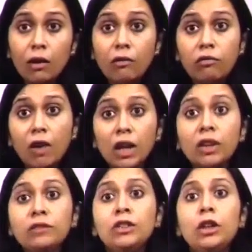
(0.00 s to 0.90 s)
One
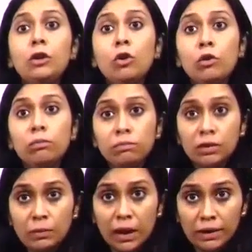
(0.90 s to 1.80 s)
of the low
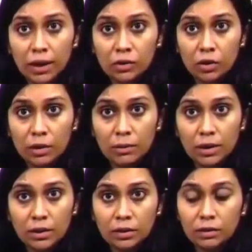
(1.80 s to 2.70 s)
blood gas
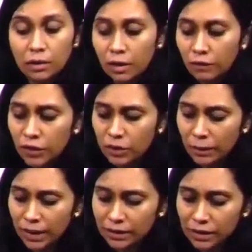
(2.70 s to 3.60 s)
solubility, which
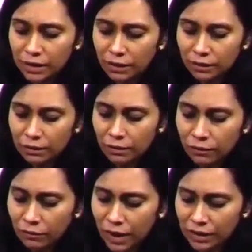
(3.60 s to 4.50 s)
makes it a
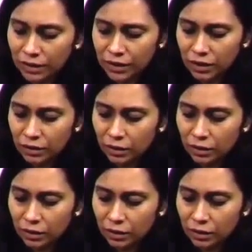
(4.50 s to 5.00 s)
fast agent.